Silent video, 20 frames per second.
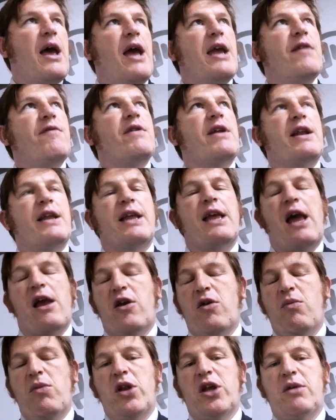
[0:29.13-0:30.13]
I even had a guy
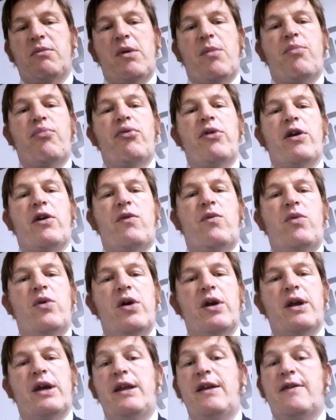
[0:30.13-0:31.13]
come look at my
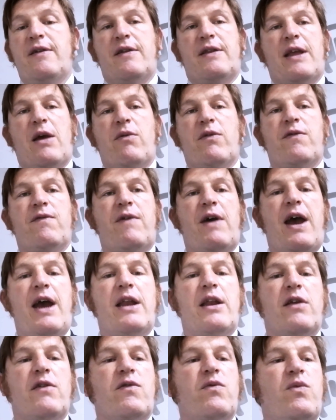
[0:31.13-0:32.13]
brickwork and he said that was
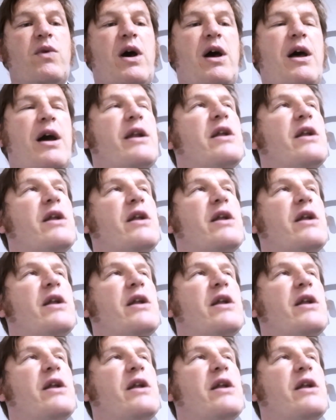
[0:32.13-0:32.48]
fine as well.